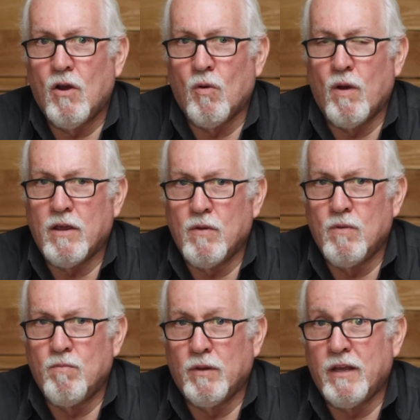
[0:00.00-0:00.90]
or what
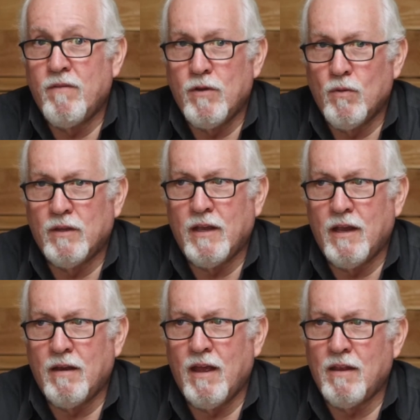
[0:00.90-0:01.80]
you believe you will
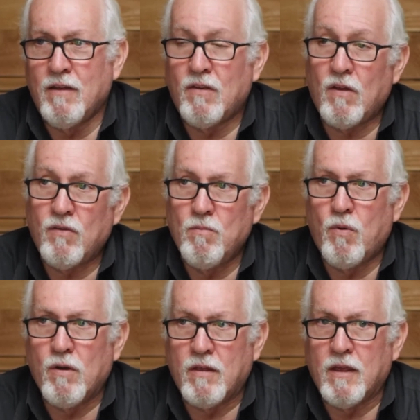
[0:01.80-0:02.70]
need, and then it's also
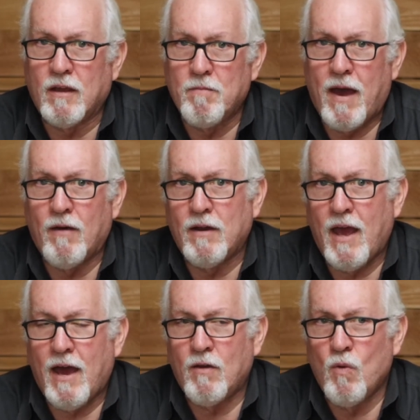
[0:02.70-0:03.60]
important to think
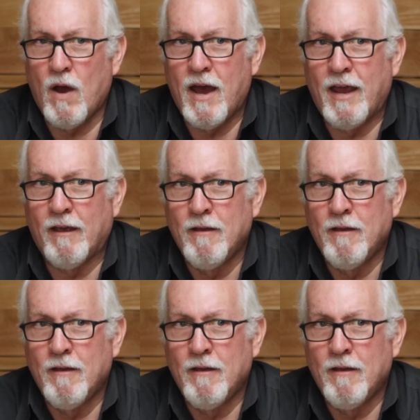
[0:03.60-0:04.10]
about how do I